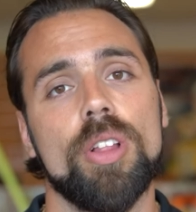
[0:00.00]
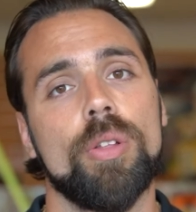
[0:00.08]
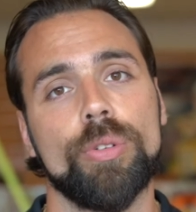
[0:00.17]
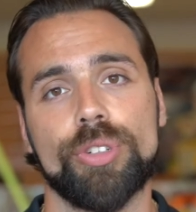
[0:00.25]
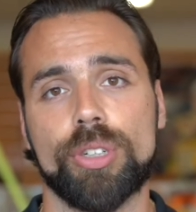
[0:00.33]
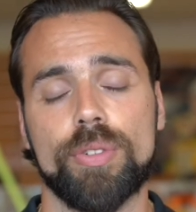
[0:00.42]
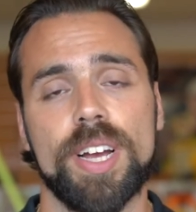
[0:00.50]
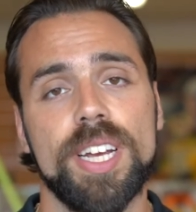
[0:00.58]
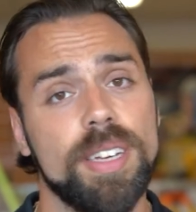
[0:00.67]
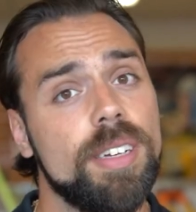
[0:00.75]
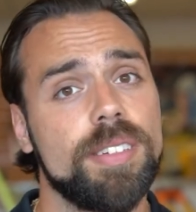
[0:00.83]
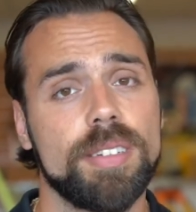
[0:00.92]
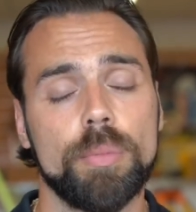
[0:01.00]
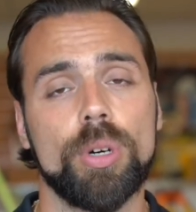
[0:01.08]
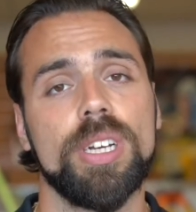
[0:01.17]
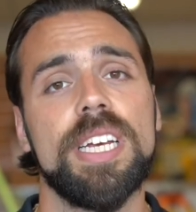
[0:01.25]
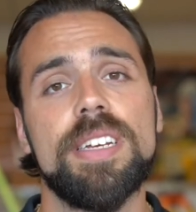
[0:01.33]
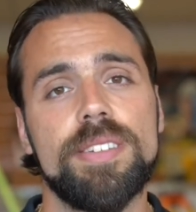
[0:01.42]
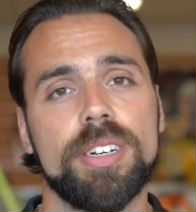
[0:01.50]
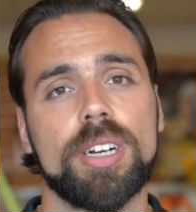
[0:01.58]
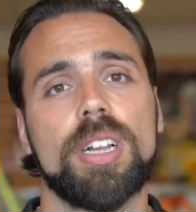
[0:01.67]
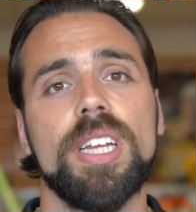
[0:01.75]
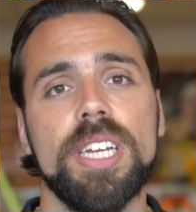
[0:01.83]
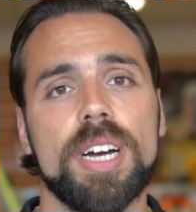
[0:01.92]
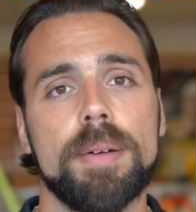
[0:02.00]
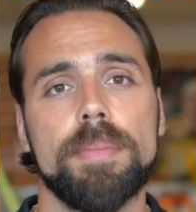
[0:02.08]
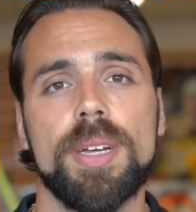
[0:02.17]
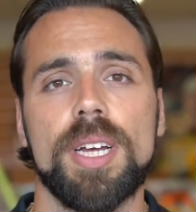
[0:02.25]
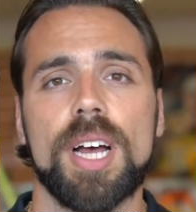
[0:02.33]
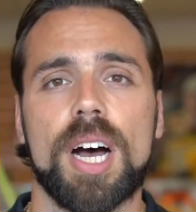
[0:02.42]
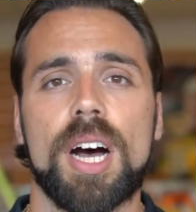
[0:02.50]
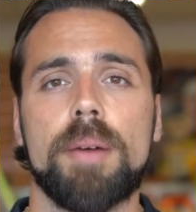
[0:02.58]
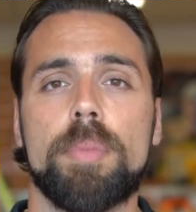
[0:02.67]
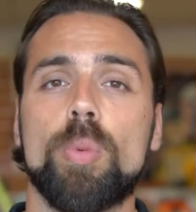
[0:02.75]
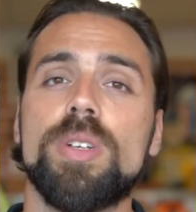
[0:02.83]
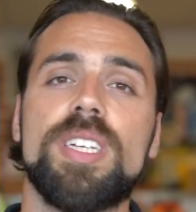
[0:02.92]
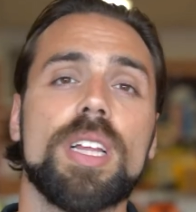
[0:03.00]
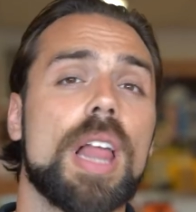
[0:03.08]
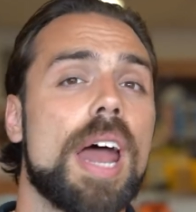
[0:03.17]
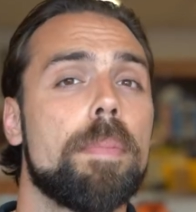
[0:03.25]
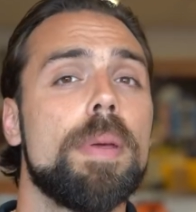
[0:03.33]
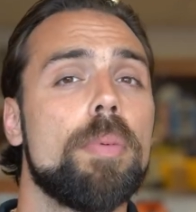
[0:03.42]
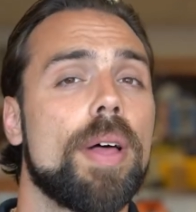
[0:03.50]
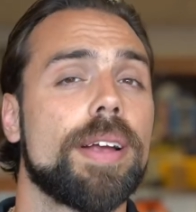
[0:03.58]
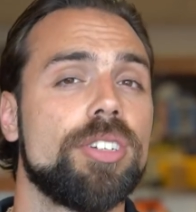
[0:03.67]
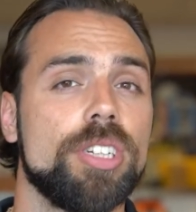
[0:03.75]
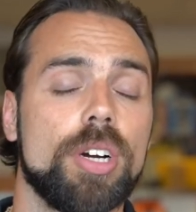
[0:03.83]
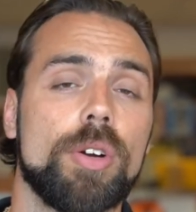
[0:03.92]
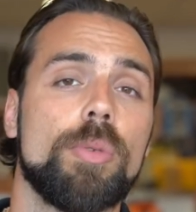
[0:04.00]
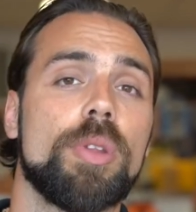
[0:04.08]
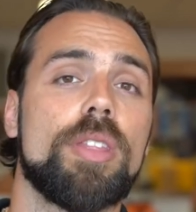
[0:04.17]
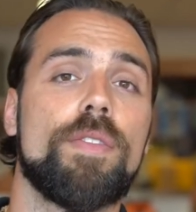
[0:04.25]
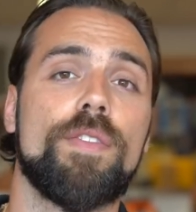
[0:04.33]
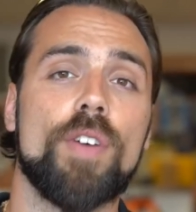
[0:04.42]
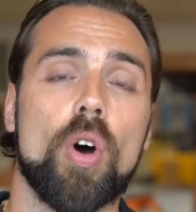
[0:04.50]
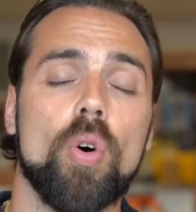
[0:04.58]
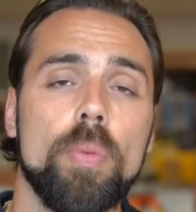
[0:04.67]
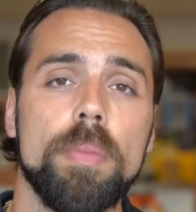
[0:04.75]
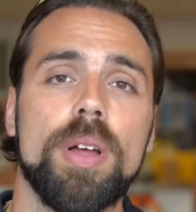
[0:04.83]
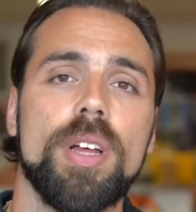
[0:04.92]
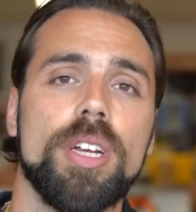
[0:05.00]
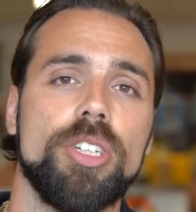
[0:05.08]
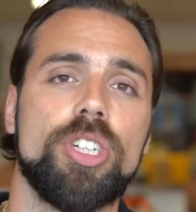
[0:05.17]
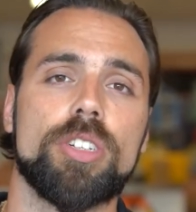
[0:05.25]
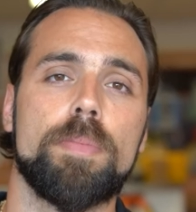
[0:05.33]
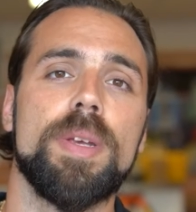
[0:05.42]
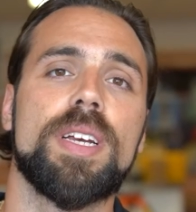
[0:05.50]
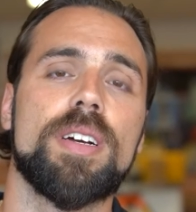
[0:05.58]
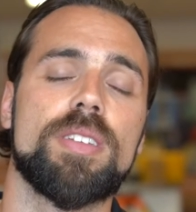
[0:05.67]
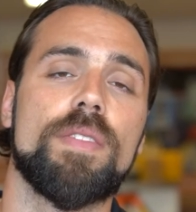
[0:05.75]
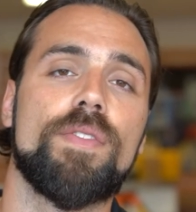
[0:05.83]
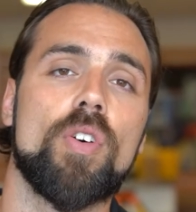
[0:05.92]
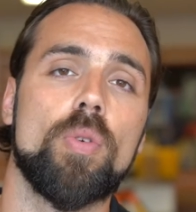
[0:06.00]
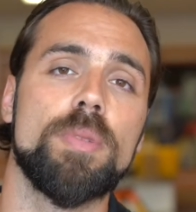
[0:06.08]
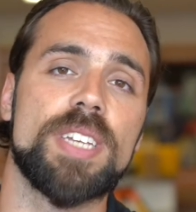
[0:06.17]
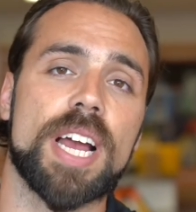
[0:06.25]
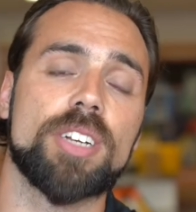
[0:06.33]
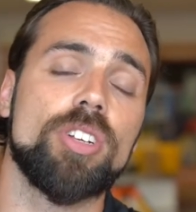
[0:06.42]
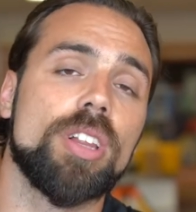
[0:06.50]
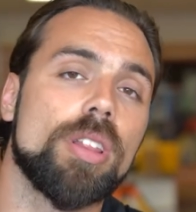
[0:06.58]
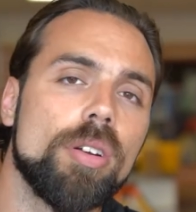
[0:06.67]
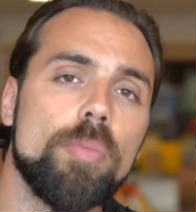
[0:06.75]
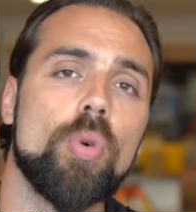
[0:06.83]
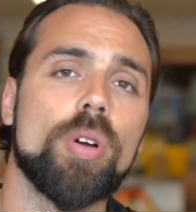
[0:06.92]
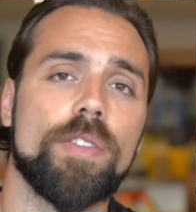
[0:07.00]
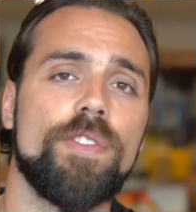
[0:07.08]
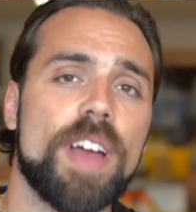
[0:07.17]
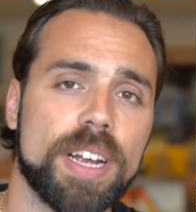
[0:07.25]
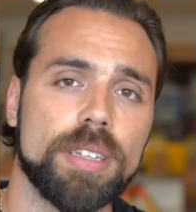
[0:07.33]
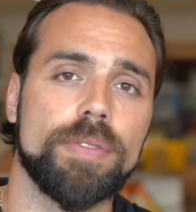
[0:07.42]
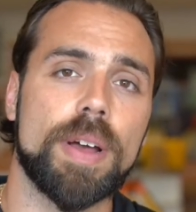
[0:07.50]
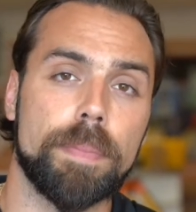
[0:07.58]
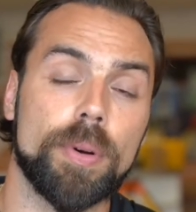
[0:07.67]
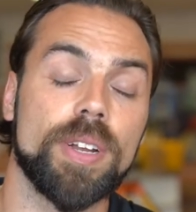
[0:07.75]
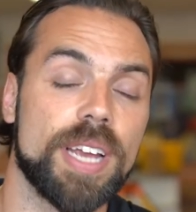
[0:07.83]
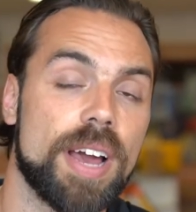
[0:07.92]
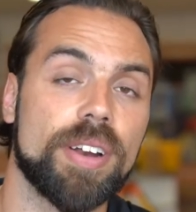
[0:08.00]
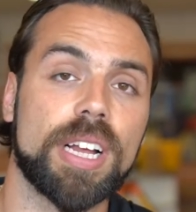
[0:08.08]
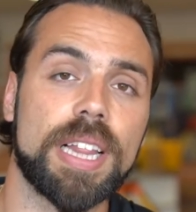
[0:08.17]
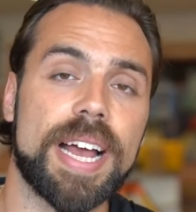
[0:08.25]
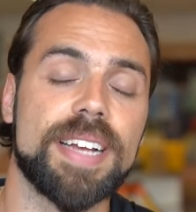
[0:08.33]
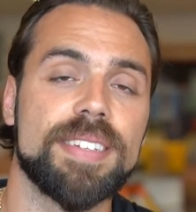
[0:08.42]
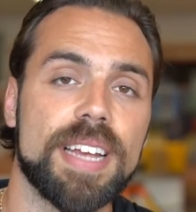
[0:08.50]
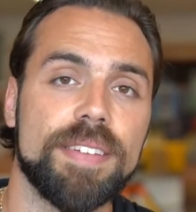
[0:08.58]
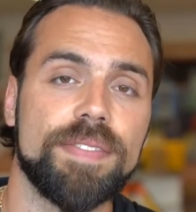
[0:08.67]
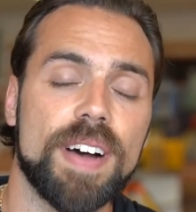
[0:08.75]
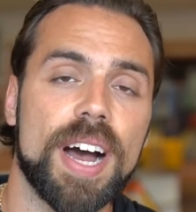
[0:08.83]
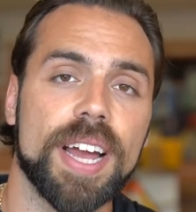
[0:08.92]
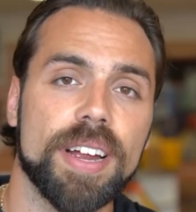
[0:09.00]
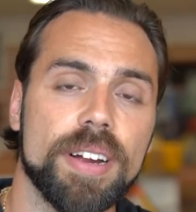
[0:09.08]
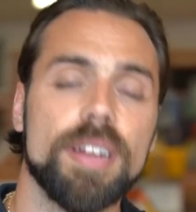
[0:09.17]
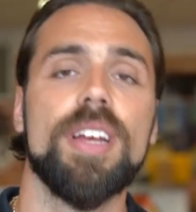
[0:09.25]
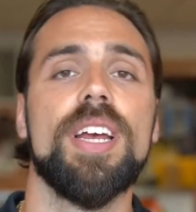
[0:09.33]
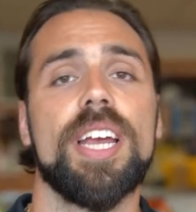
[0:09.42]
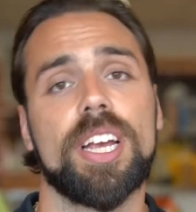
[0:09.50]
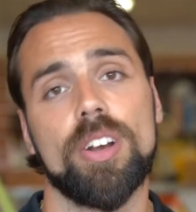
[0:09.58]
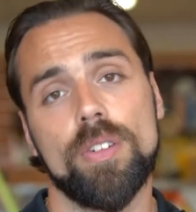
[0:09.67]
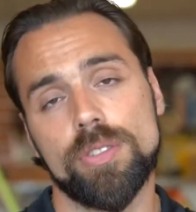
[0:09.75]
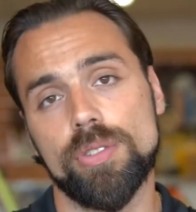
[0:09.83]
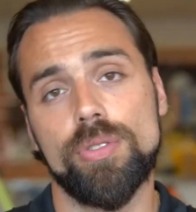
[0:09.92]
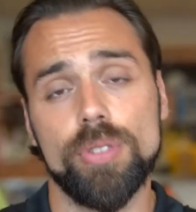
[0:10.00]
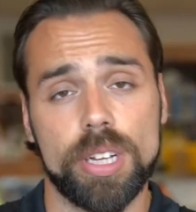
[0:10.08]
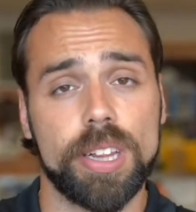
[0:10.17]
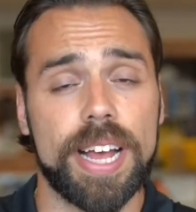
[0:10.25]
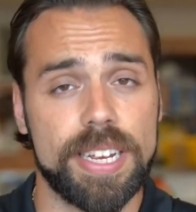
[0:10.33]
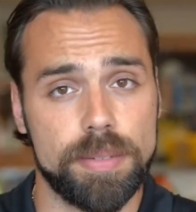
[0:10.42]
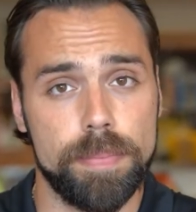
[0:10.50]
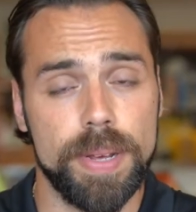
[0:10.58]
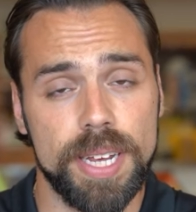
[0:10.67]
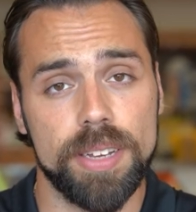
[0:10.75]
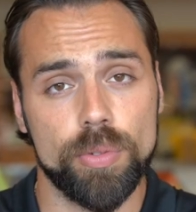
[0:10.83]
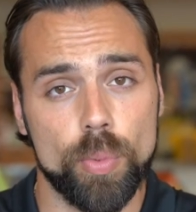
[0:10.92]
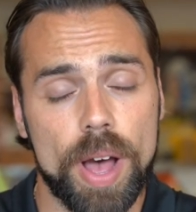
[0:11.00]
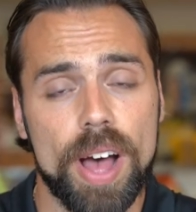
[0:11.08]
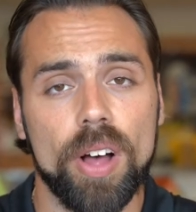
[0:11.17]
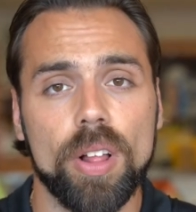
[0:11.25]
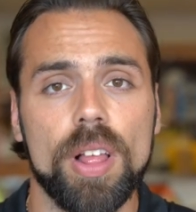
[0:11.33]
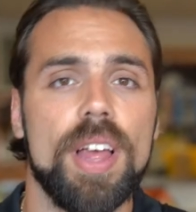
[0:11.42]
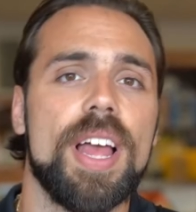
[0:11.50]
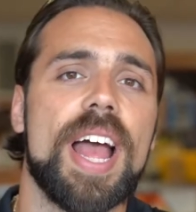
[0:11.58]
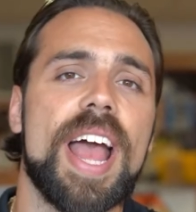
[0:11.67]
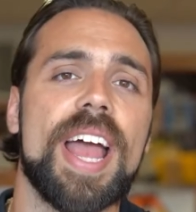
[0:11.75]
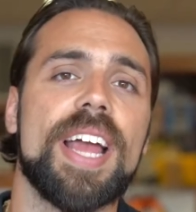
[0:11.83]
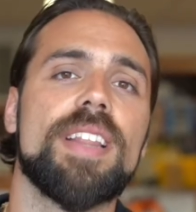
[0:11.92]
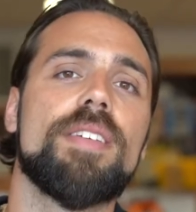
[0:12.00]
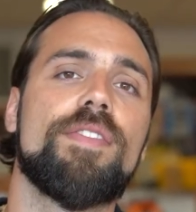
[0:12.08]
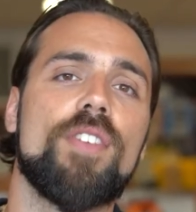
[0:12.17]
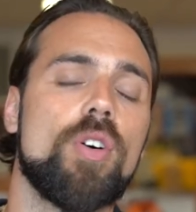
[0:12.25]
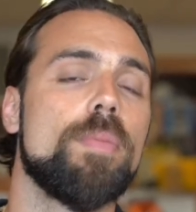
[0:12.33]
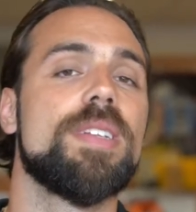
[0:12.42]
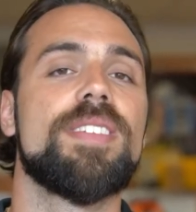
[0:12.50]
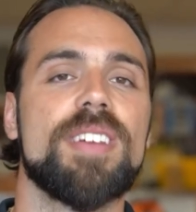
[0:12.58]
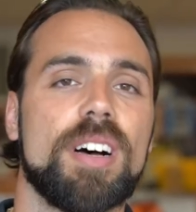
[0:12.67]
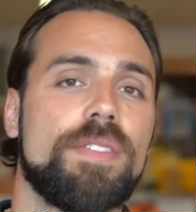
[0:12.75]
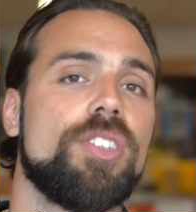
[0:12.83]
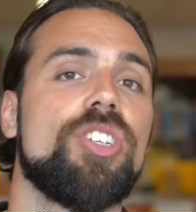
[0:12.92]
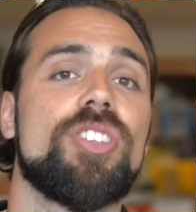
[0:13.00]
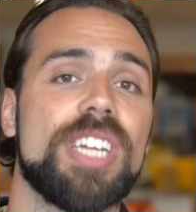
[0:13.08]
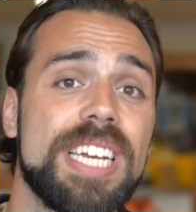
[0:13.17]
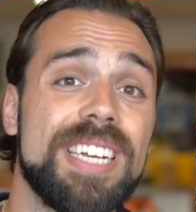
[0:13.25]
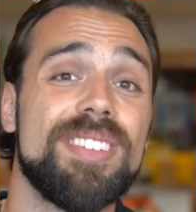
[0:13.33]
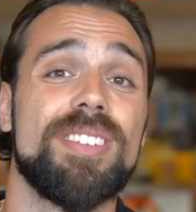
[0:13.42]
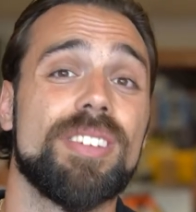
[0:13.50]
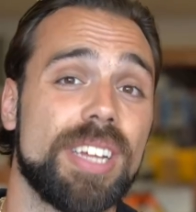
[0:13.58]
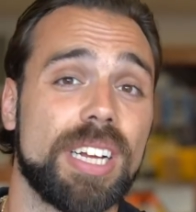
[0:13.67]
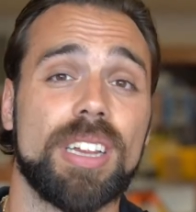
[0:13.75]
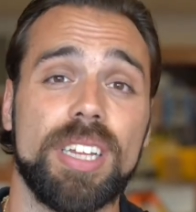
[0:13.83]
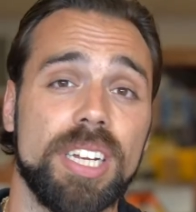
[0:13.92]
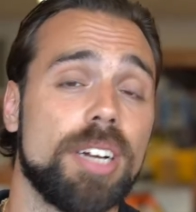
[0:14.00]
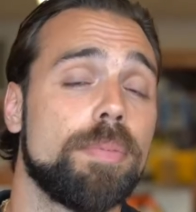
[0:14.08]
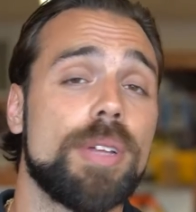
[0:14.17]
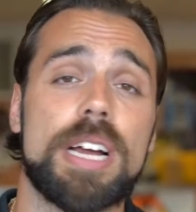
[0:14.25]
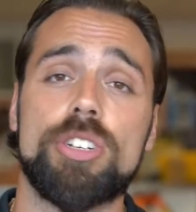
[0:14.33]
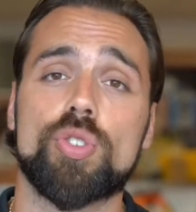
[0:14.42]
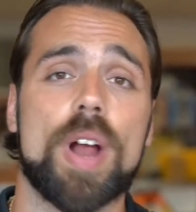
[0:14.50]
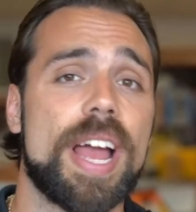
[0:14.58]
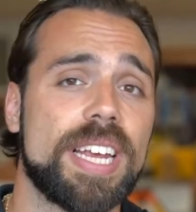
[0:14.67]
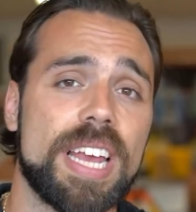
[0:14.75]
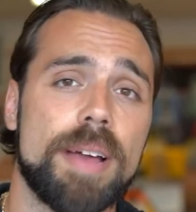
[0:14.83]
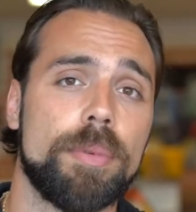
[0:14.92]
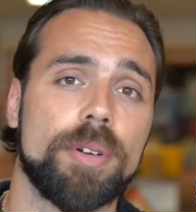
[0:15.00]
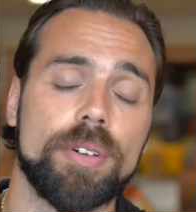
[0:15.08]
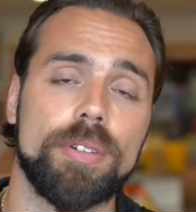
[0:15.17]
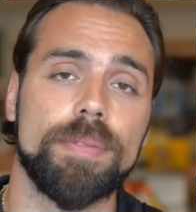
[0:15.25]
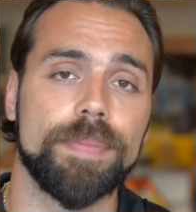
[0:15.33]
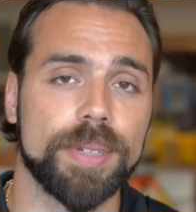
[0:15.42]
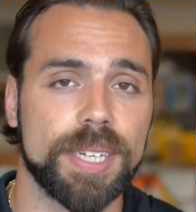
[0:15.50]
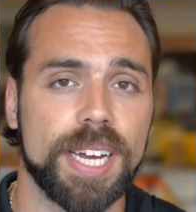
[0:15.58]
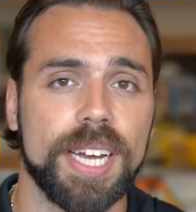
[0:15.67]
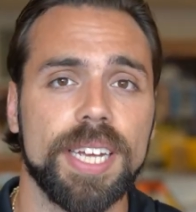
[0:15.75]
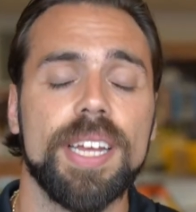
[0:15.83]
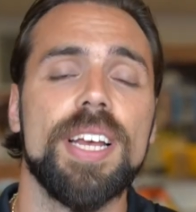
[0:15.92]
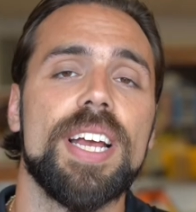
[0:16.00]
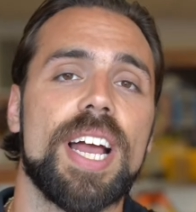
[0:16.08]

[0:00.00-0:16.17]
Those are great, uh, somewhat easier cleanup. Um, but we see a lot of people actually going with the foam just because the foam is actually a little more effective at putting out a class A fire. It can also do the class B as well, and the foam itself is just easier than cleaning up that dry chemical, okay?